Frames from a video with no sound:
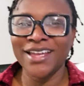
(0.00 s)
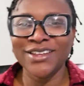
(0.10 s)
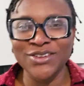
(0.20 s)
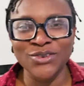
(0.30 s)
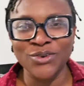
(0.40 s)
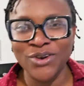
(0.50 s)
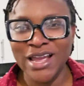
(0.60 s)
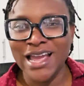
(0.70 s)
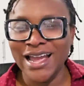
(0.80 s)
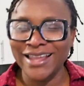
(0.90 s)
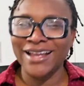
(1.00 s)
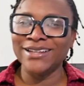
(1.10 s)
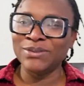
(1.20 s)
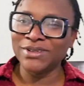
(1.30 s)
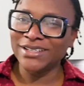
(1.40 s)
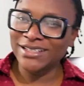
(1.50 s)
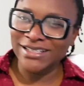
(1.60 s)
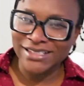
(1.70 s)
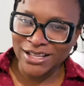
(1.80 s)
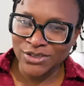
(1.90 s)
I can
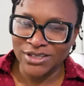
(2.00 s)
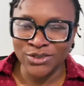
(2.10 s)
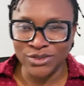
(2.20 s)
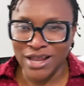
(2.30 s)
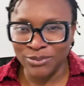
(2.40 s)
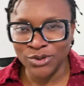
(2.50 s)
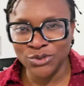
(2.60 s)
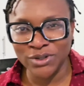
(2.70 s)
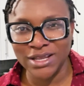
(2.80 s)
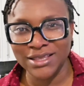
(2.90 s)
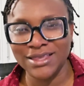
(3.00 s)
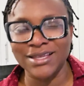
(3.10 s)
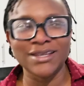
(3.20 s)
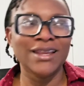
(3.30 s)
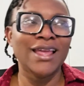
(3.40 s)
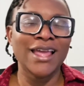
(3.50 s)
decide to say, today I'm not doing anything.